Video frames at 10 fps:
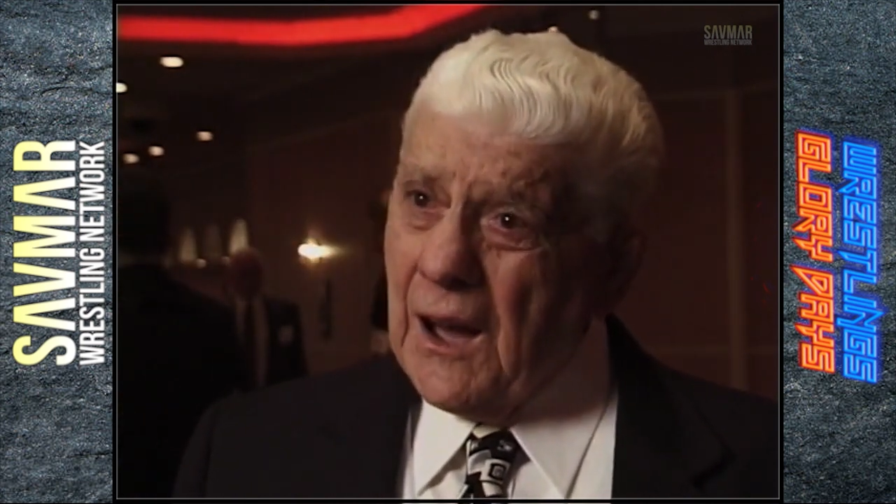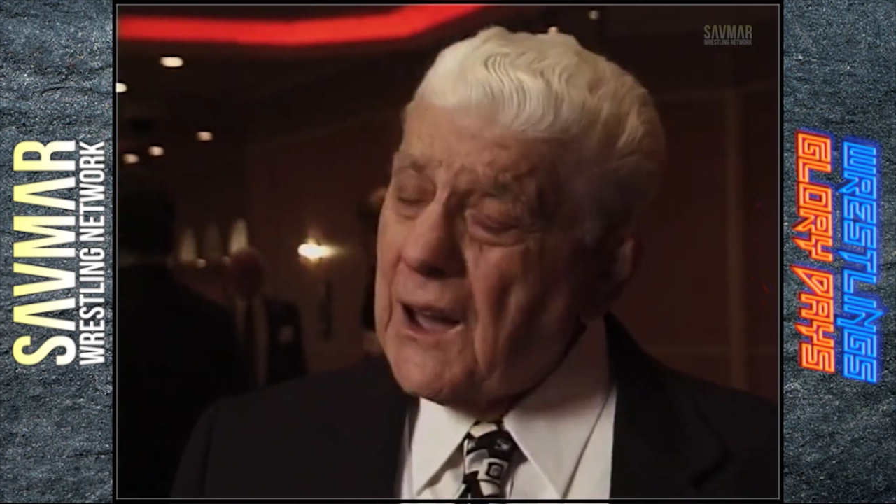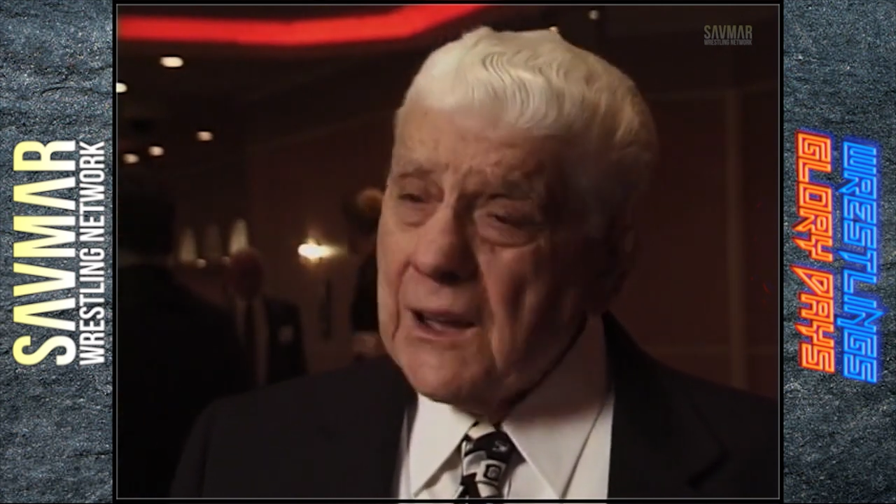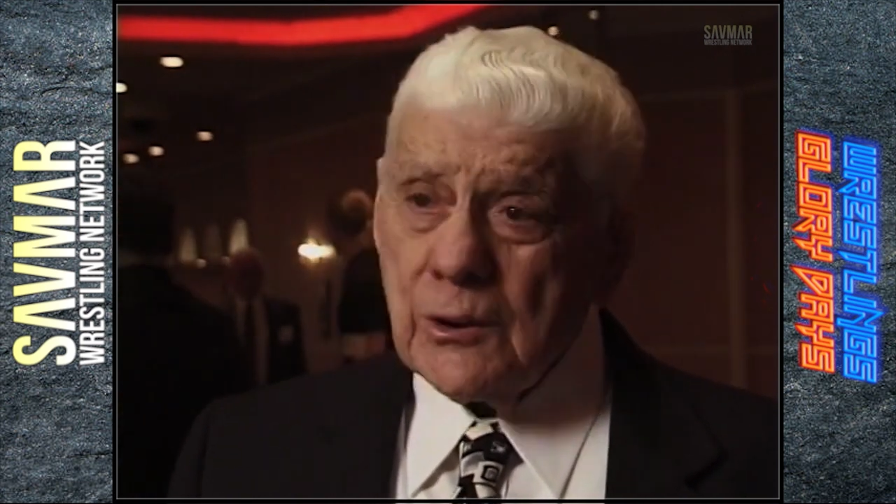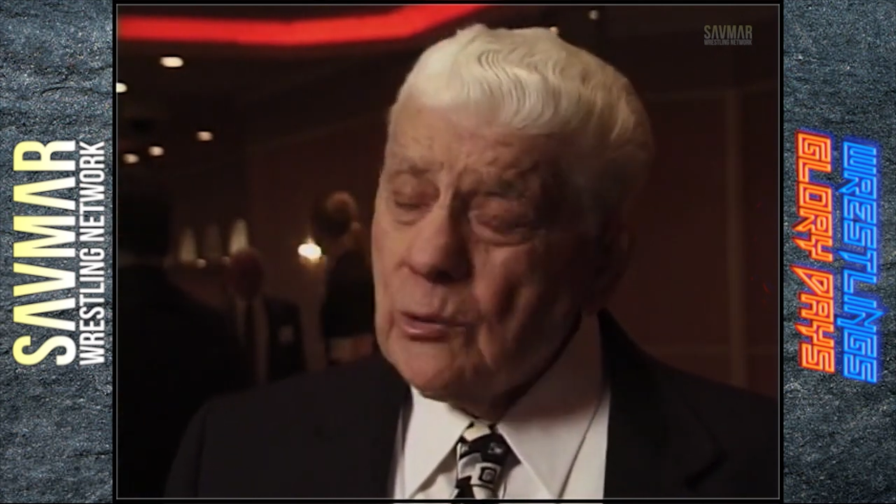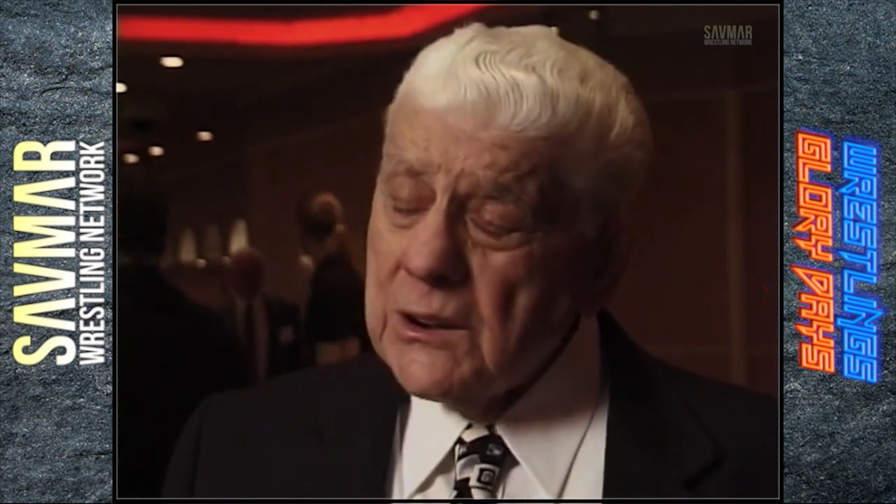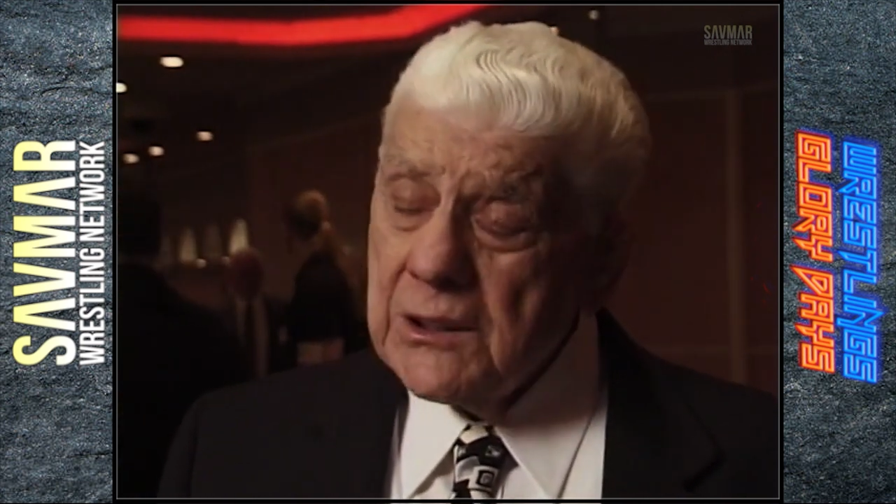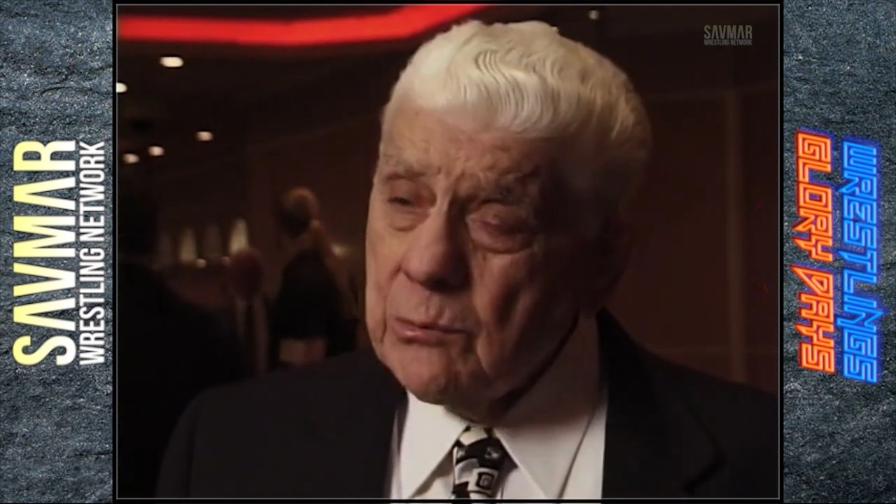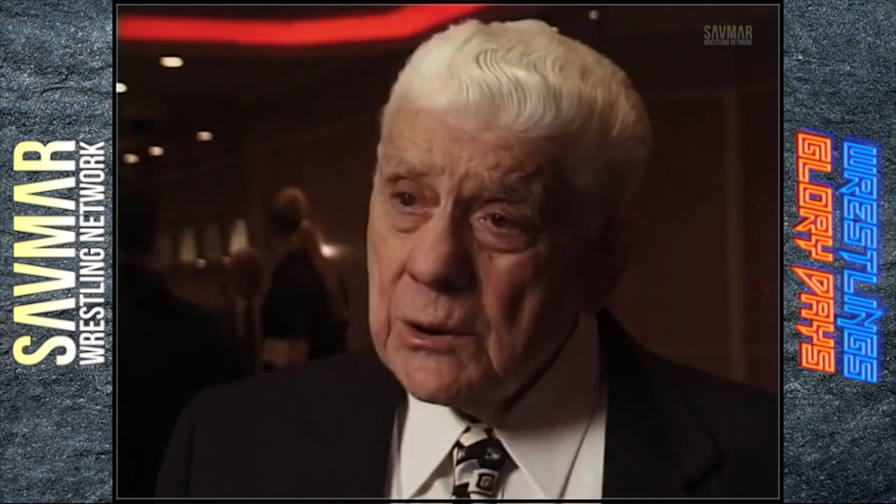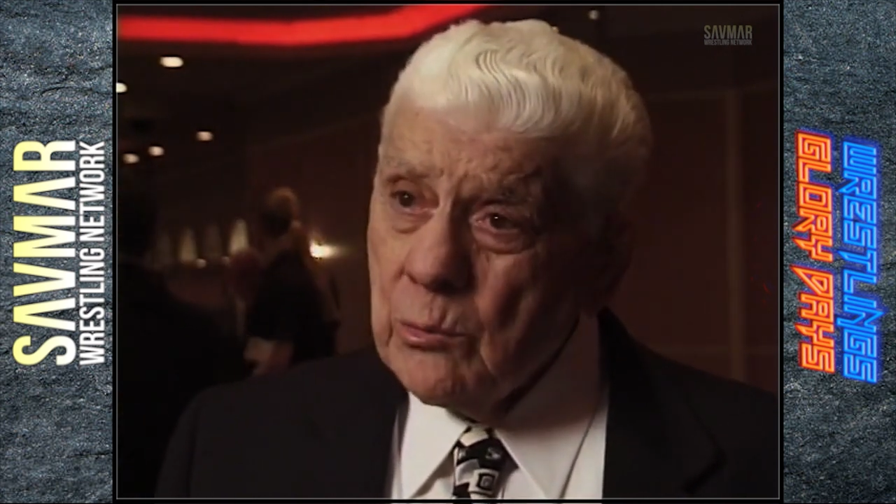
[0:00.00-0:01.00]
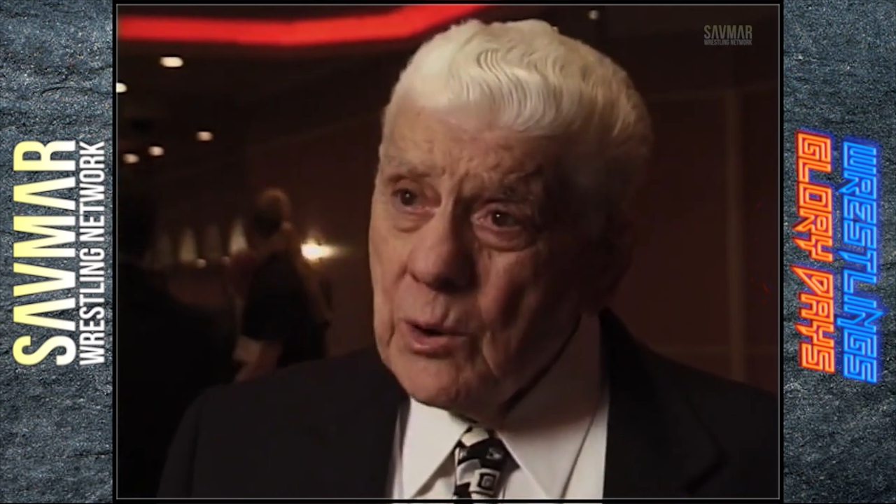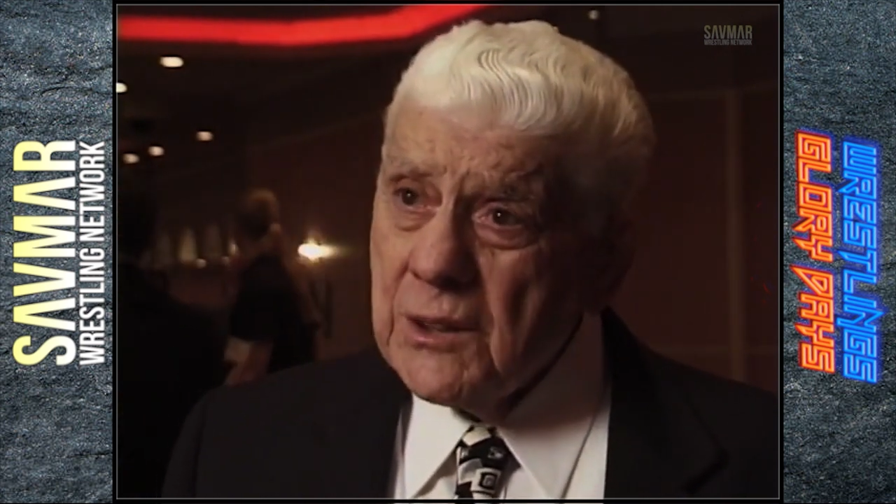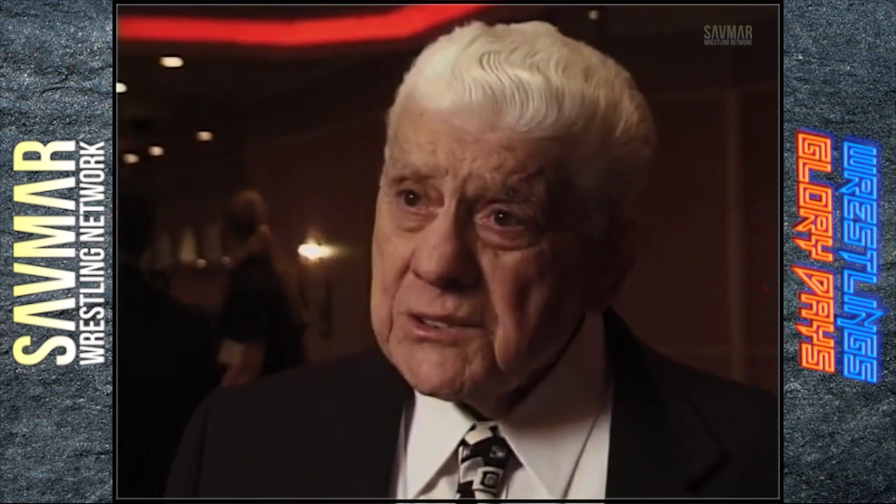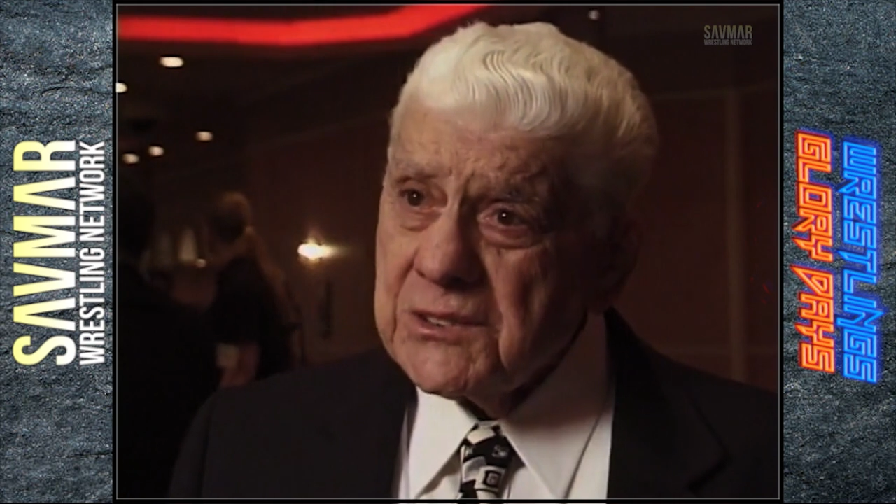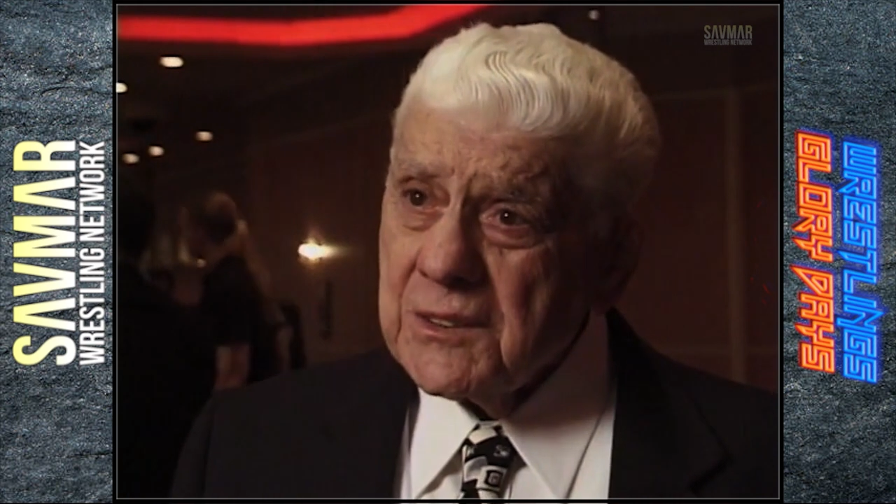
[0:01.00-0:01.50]
I had no idea what it
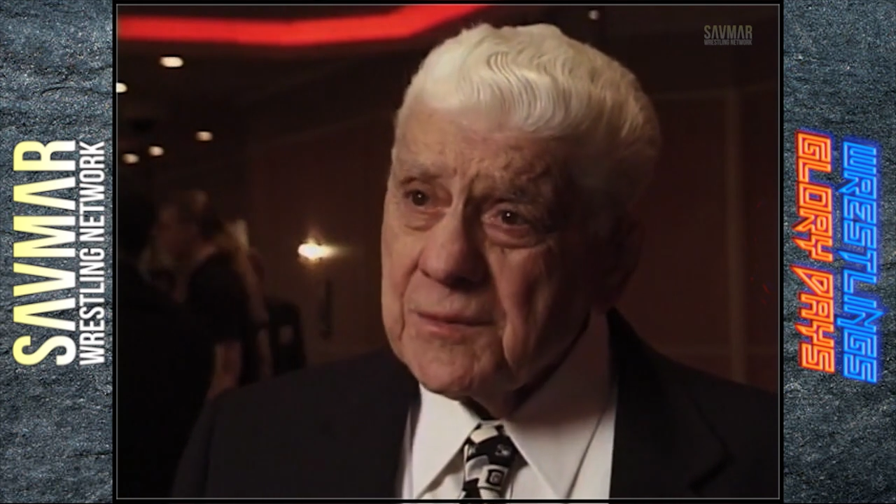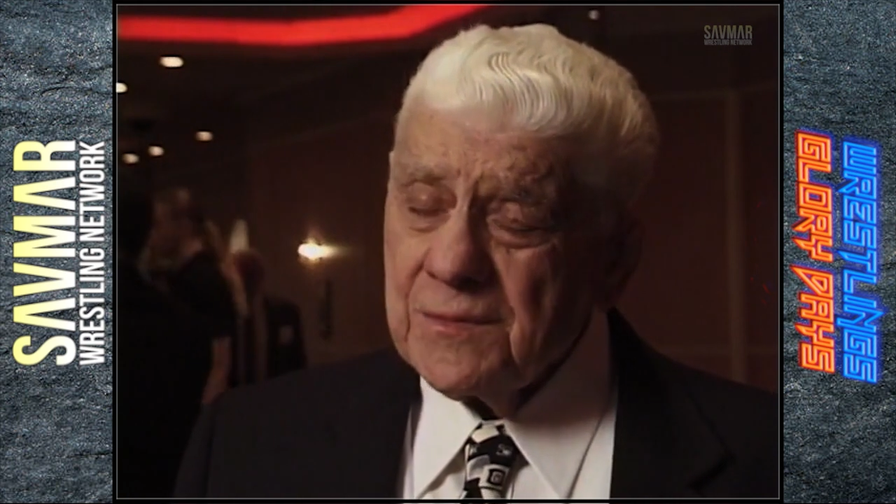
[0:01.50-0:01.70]
was.